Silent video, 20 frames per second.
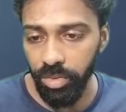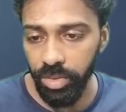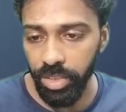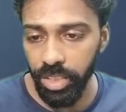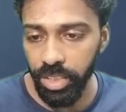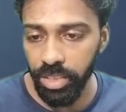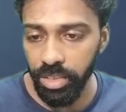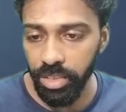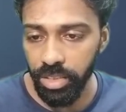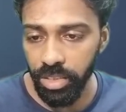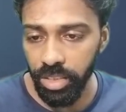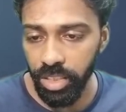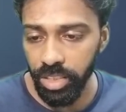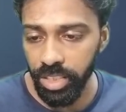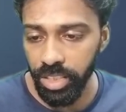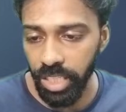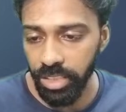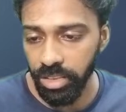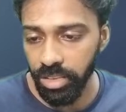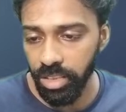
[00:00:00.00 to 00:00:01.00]
this
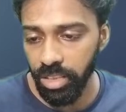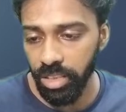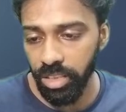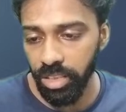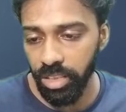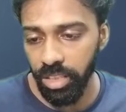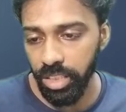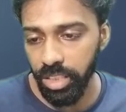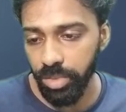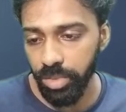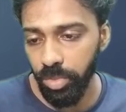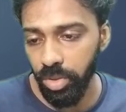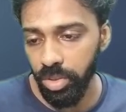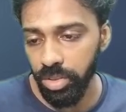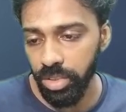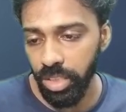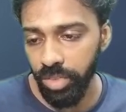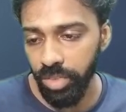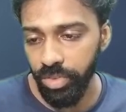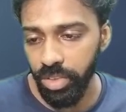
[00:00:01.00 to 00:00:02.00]
disaster response
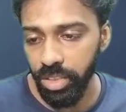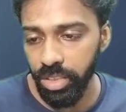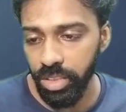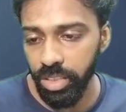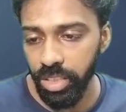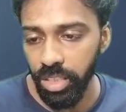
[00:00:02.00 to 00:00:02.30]
efforts.